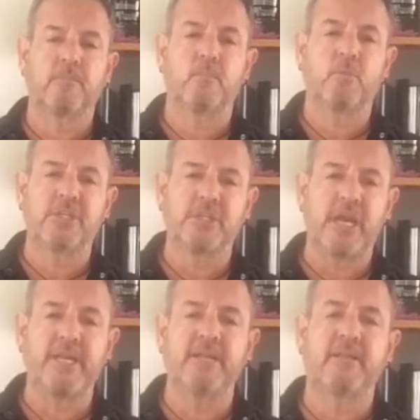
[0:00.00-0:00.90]
which I
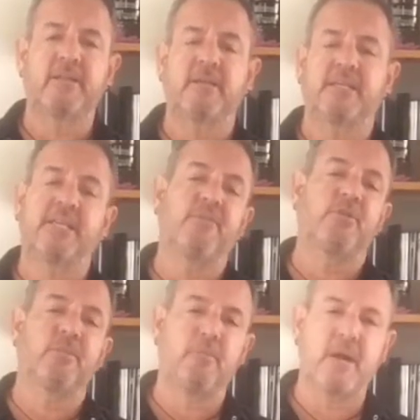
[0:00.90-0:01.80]
didn't give you
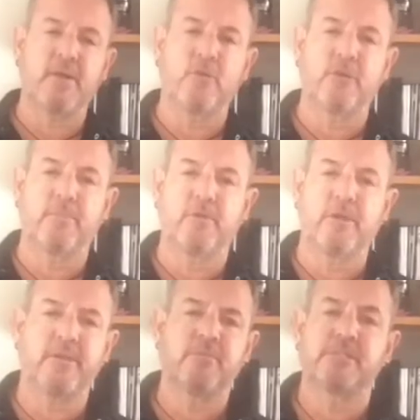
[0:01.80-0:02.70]
the model number, and
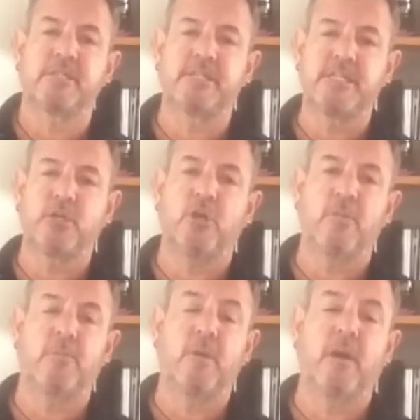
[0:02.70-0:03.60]
it was the
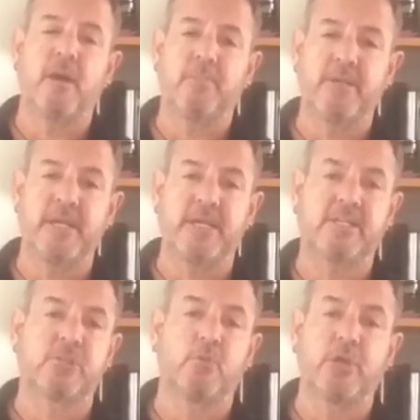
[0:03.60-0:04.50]
TRBX
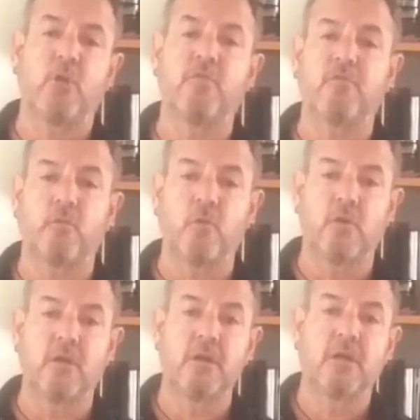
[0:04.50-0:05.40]

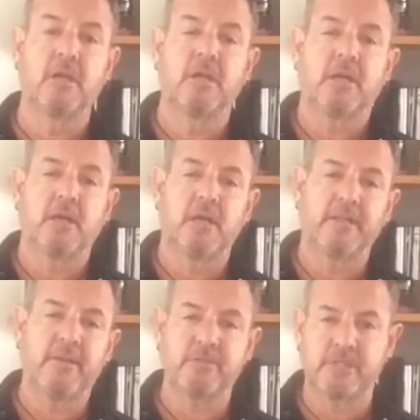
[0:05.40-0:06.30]
304.
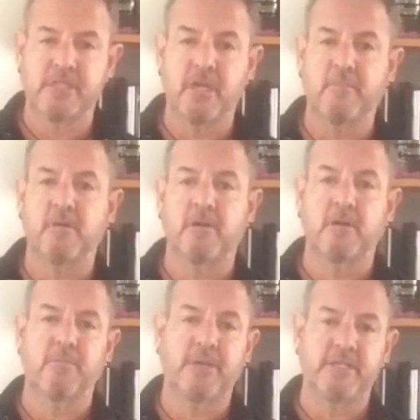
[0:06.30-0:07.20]
That was the
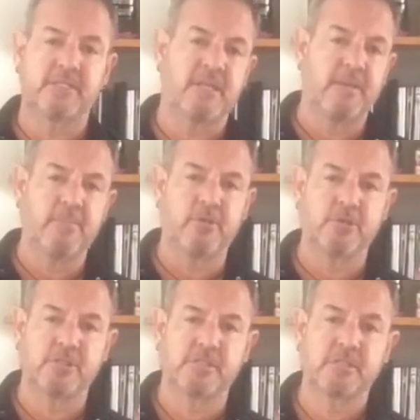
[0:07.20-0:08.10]
Yamaha bass that I
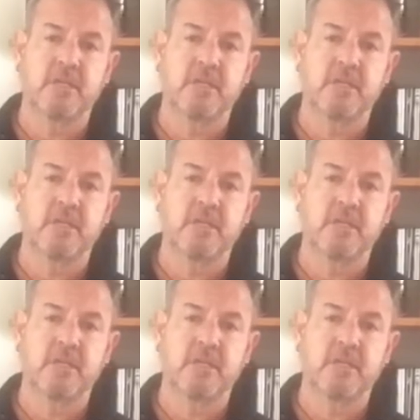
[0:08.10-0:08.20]
purchased.